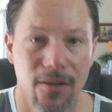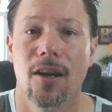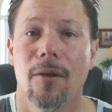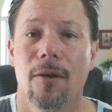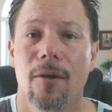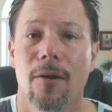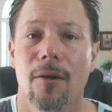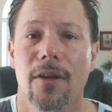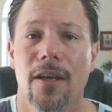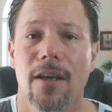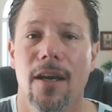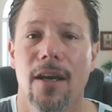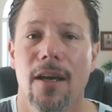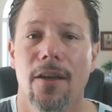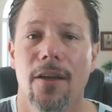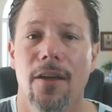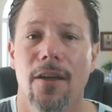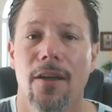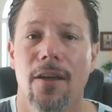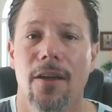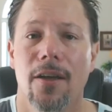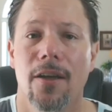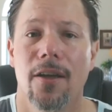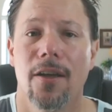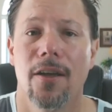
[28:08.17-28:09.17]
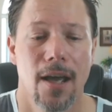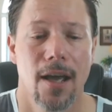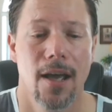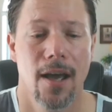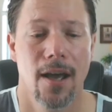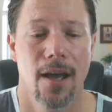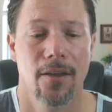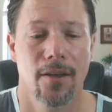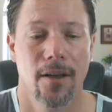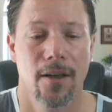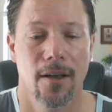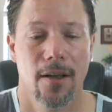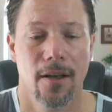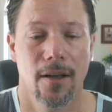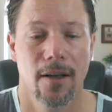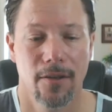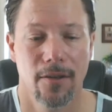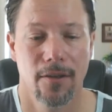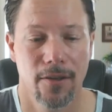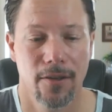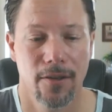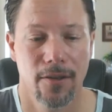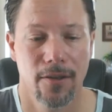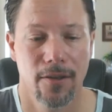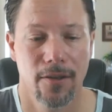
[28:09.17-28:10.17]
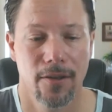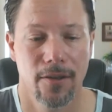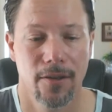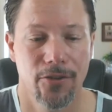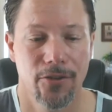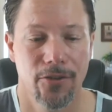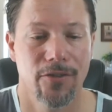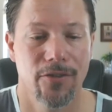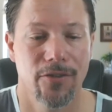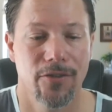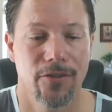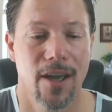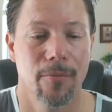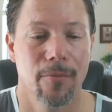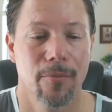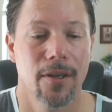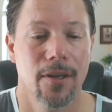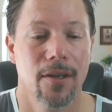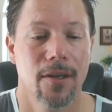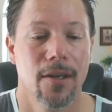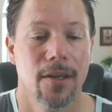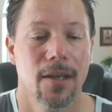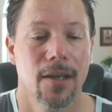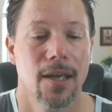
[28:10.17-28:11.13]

come together as a, a dementia family